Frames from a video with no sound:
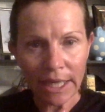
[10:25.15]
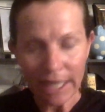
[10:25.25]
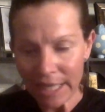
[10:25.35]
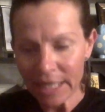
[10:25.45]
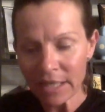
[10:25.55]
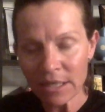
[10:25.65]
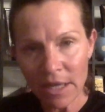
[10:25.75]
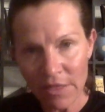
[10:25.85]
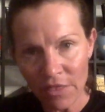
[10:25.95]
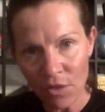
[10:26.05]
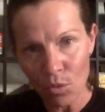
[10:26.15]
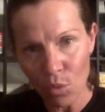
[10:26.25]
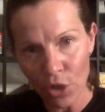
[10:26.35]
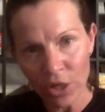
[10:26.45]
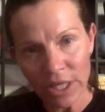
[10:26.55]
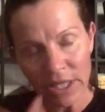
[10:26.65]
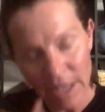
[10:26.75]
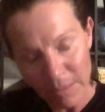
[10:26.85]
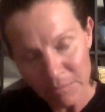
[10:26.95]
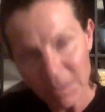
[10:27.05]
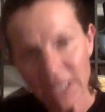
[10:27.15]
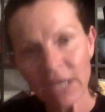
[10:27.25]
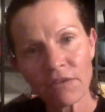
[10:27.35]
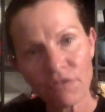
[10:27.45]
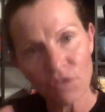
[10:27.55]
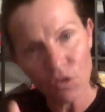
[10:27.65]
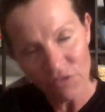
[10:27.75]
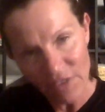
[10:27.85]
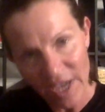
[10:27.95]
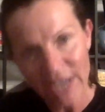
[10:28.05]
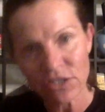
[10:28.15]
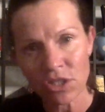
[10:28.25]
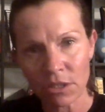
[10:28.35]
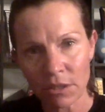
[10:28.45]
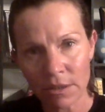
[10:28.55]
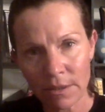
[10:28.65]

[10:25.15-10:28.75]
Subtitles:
in the work in a meaningful fashion.